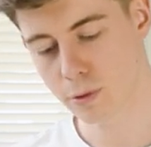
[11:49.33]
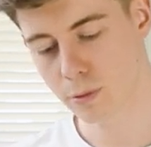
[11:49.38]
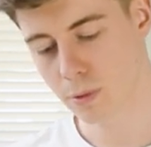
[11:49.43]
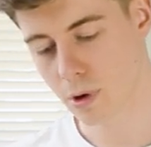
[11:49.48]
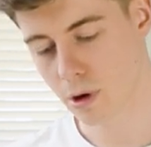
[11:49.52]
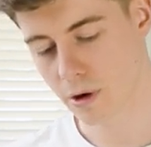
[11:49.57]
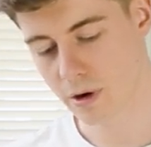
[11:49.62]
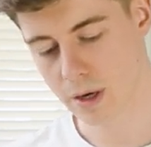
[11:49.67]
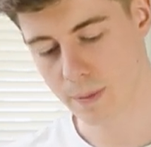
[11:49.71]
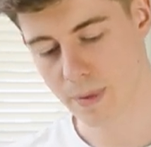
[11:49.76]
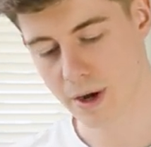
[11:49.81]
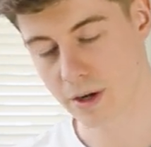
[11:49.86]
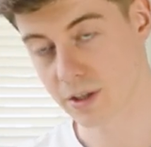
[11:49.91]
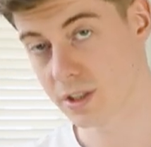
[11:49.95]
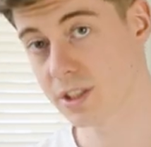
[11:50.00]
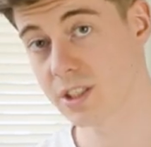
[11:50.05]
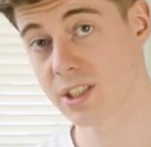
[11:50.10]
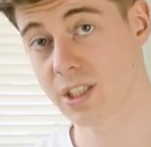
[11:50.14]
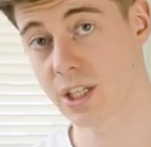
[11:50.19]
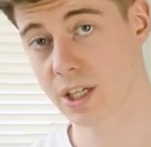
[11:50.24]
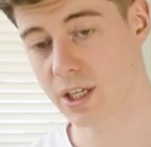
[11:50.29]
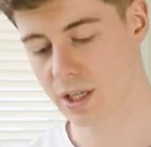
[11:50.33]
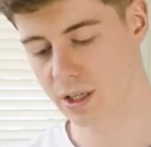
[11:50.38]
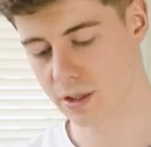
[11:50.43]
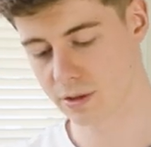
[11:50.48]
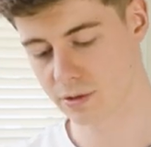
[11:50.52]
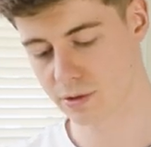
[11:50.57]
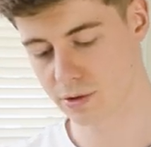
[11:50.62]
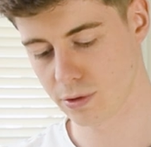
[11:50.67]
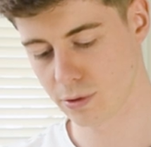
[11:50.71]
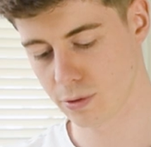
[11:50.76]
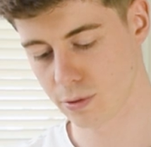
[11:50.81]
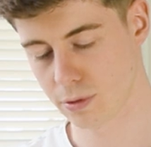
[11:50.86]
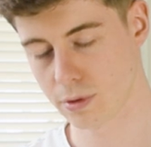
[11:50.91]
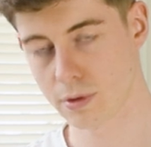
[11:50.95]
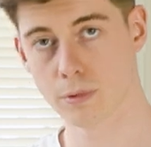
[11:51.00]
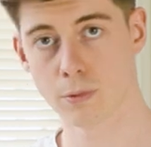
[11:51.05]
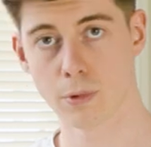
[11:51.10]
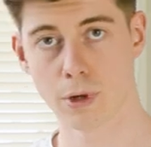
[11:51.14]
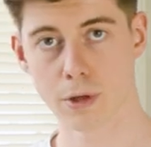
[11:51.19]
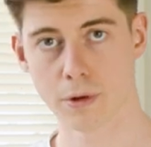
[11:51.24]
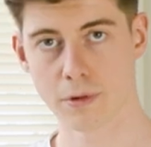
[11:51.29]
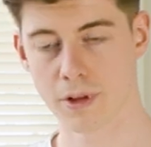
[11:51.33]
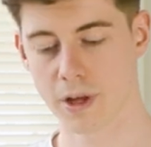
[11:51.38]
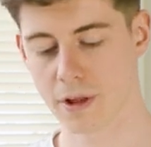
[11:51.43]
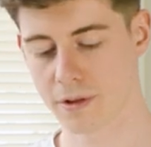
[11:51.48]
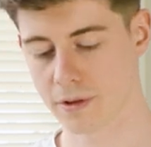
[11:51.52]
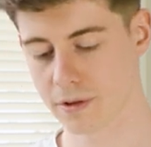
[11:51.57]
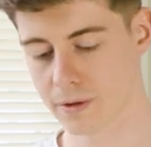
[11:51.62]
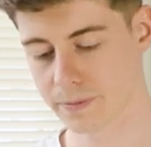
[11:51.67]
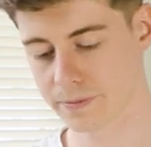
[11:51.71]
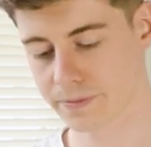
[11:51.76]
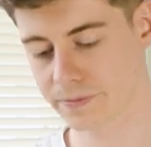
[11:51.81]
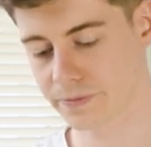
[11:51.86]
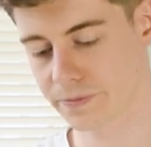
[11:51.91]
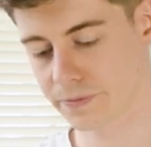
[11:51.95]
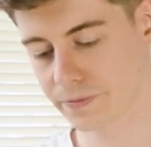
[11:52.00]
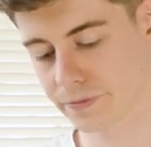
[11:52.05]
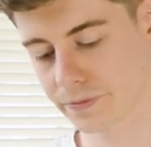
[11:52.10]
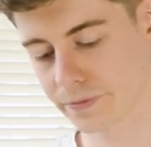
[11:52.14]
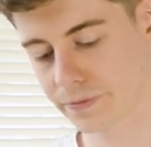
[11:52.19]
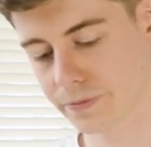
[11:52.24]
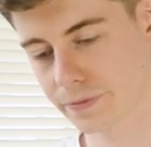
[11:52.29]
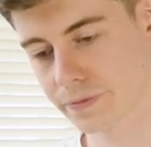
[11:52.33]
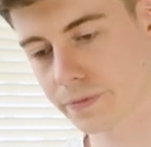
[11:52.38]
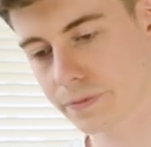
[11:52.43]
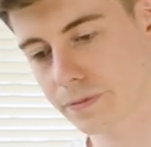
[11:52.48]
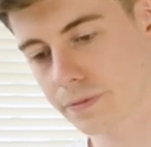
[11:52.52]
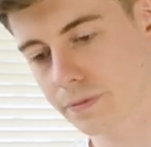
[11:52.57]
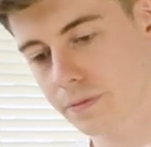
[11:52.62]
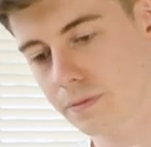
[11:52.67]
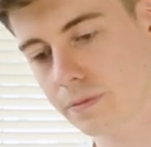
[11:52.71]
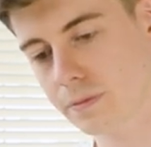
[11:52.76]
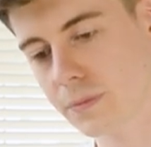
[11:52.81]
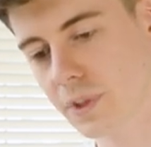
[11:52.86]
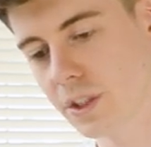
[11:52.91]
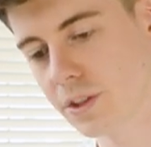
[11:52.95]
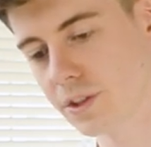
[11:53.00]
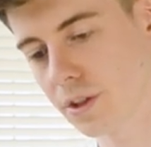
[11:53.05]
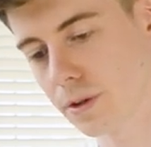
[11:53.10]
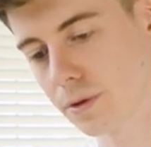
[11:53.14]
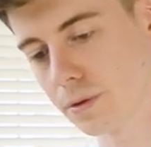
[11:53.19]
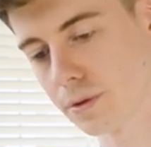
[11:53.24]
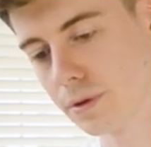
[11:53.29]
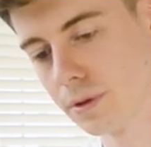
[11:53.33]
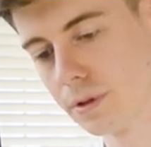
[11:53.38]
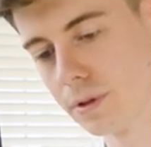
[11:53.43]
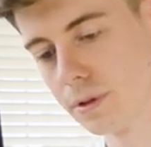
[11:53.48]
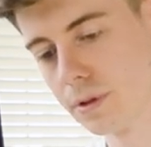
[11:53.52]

too worried about just sticking to one or the other. So,